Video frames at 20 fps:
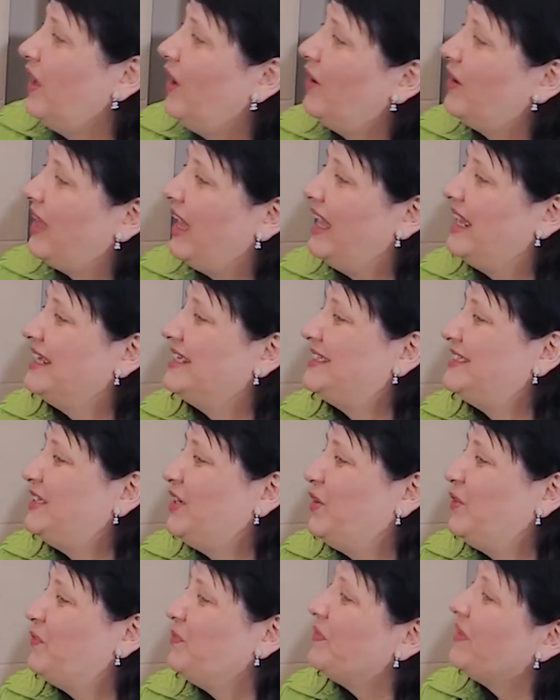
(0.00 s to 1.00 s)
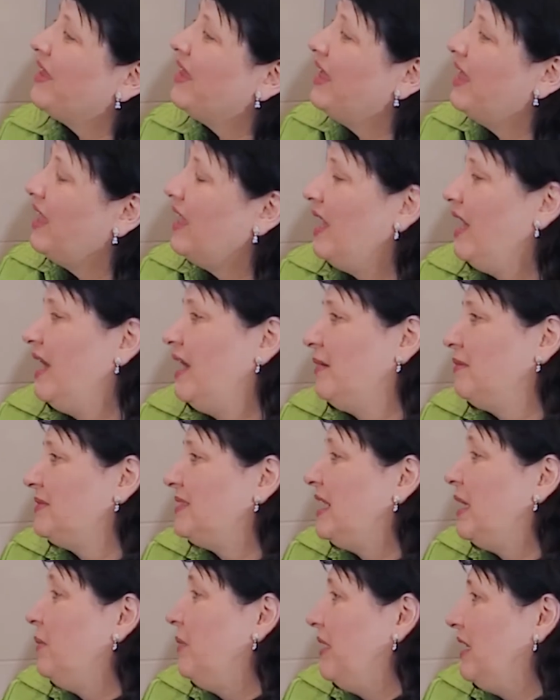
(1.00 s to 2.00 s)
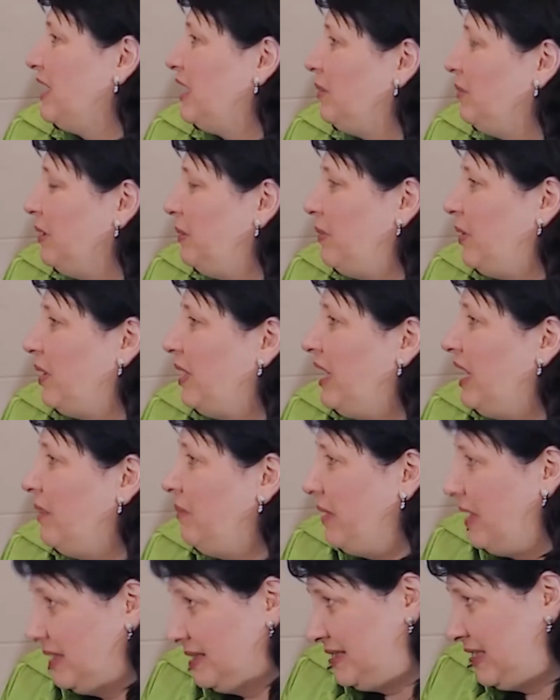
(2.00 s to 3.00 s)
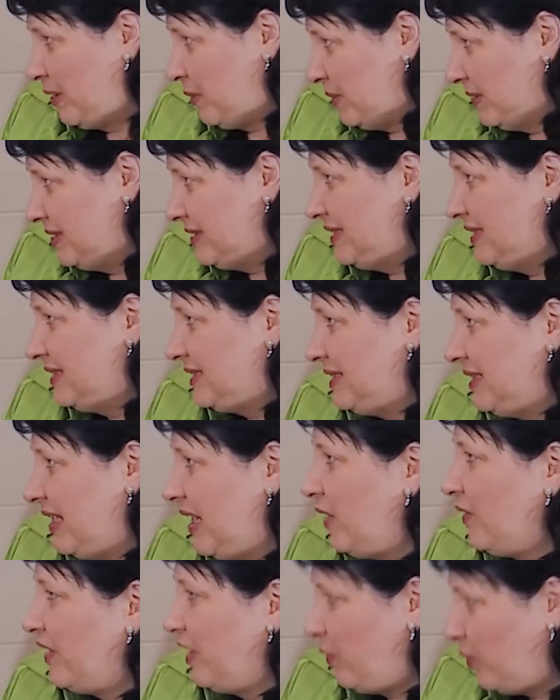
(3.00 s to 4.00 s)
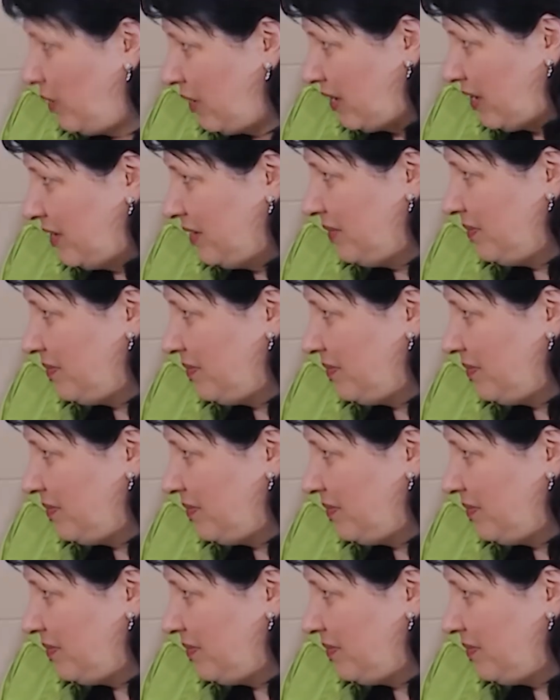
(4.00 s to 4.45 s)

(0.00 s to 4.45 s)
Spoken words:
Okay, so tell me a little bit about email sequences and how they work.